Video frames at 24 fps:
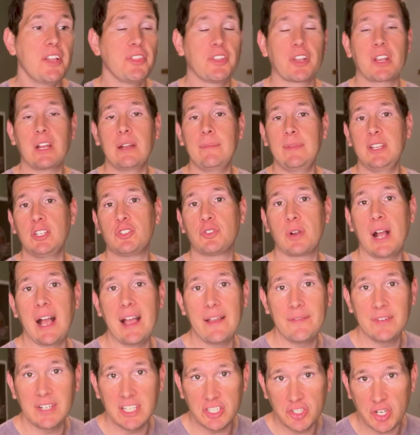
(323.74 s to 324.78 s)
They're going to be
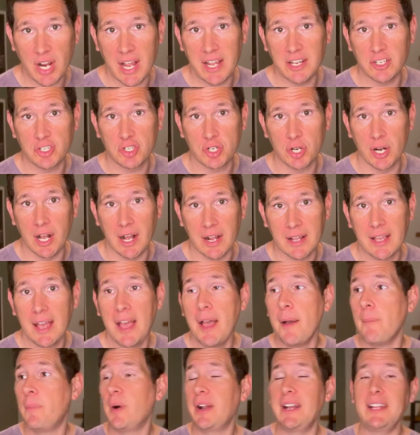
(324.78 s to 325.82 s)
driving a giant truck,
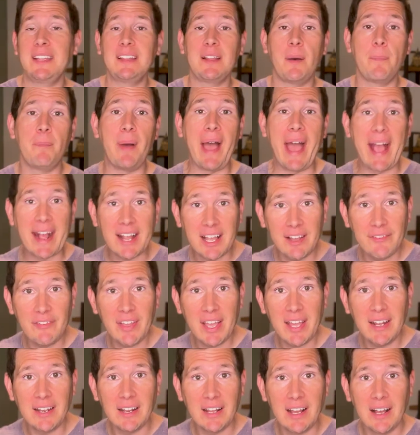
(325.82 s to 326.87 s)
but in the back of
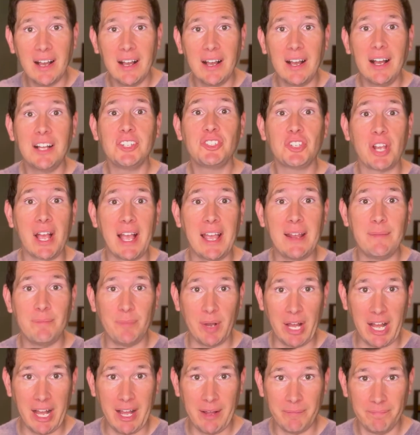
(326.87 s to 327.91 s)
it, a giant
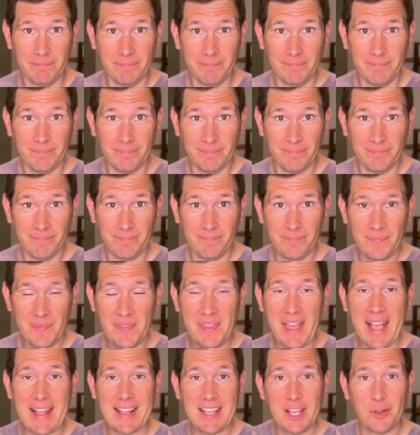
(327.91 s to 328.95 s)
bomb
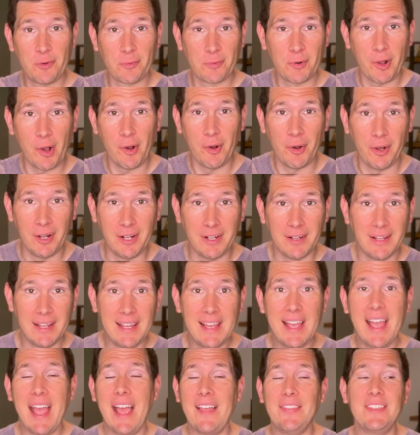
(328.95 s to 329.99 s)
that can roll.
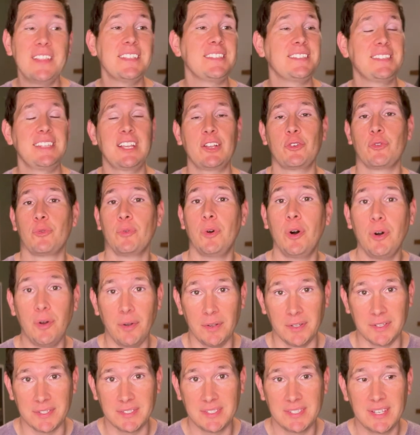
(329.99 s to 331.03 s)
And this thing
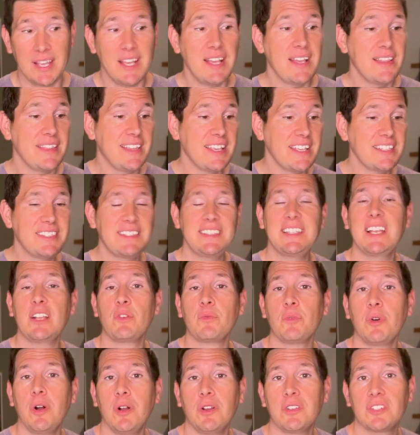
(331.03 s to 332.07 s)
rolls. This thing
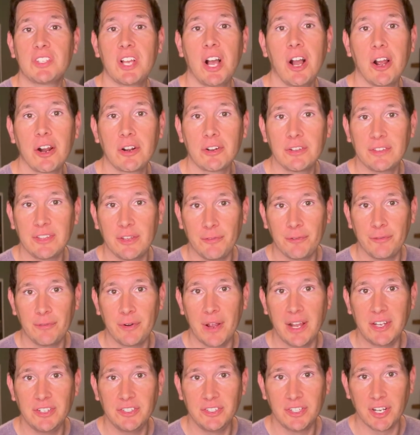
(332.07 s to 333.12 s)
rolls harder than
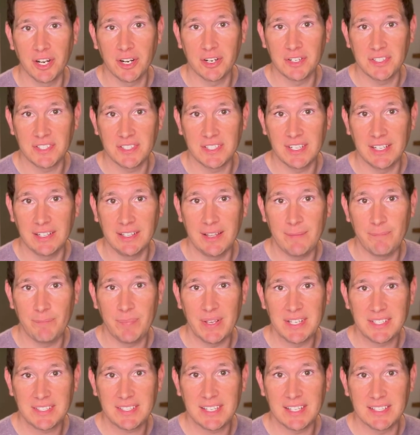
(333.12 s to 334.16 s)
Fred Durst in a Limp
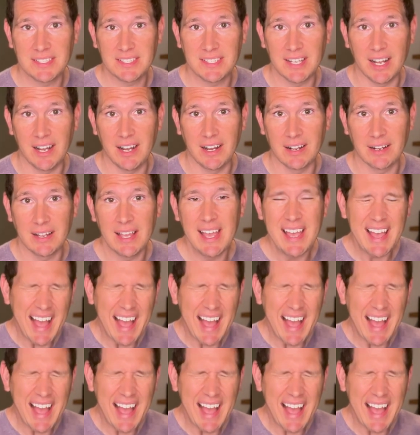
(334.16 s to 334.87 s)
Bizkit song.